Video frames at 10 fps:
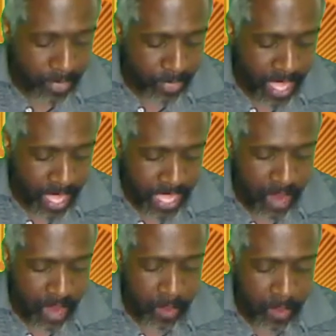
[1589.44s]
and they
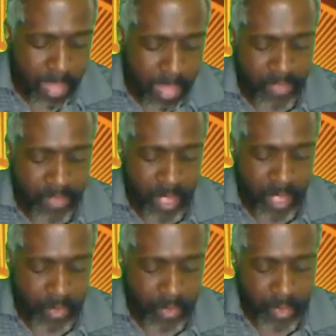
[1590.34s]
are a
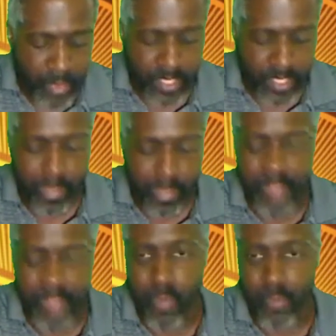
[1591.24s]
cryptocurrency
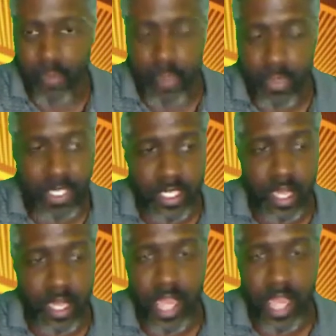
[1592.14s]
platform focused
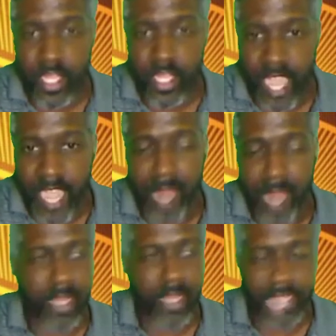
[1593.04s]
on
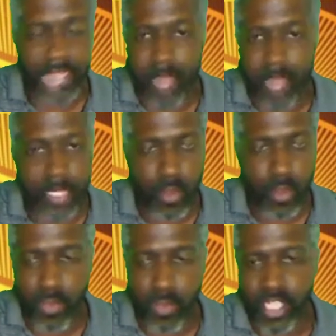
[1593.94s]
dApps and
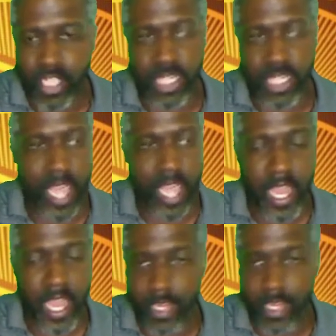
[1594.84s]
corporations,
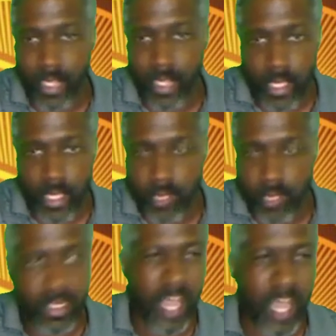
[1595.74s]
and
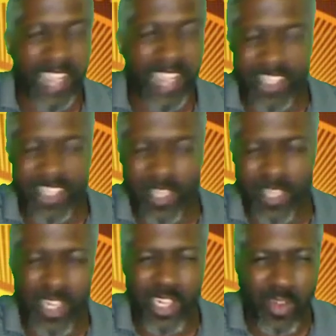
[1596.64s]
not so much
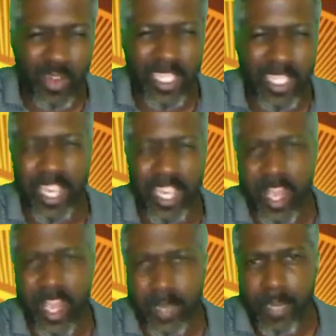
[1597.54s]
currency,
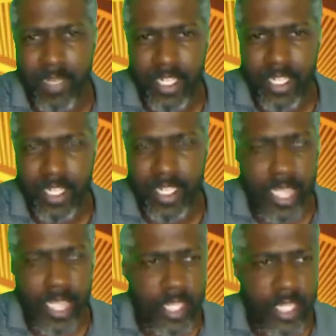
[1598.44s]
but as much as
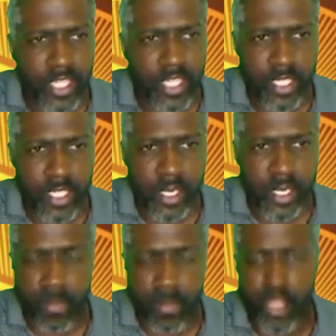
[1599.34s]
just
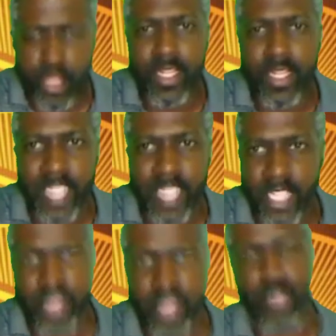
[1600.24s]

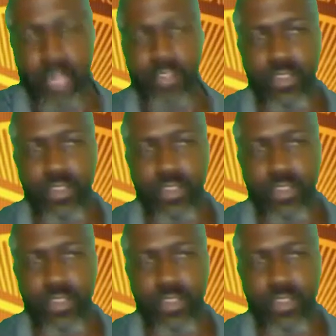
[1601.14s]
utilization, for